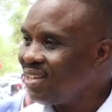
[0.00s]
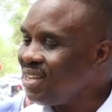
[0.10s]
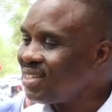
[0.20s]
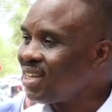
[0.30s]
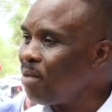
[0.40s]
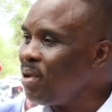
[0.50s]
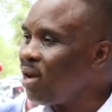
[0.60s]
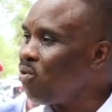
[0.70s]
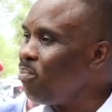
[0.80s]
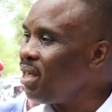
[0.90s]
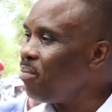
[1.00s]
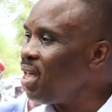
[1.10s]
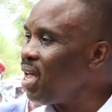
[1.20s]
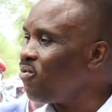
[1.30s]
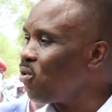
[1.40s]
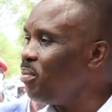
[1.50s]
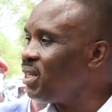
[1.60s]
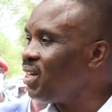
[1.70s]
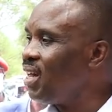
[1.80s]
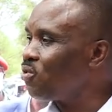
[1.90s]
Yes, Kabila may have
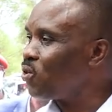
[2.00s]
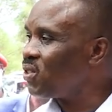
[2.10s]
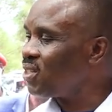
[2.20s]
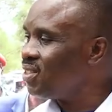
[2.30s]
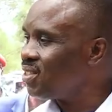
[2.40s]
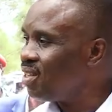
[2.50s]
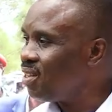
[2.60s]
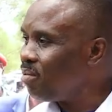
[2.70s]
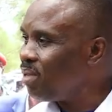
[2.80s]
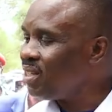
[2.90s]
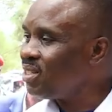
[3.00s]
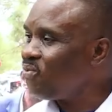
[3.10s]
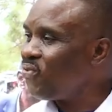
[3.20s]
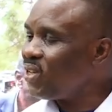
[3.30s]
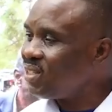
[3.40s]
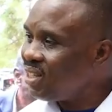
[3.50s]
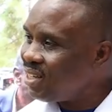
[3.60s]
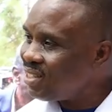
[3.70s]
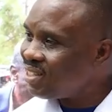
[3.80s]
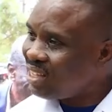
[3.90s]
committed atrocities, but he's
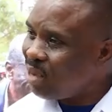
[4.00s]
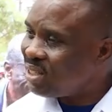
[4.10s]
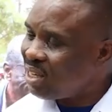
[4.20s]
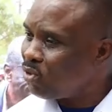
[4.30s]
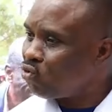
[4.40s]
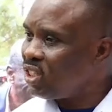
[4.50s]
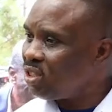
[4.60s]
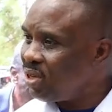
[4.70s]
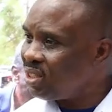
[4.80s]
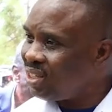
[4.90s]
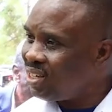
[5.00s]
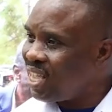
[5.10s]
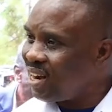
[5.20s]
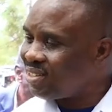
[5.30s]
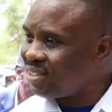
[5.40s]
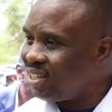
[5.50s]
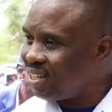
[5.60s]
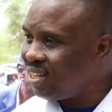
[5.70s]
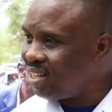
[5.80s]
facing the same treatment in DRC.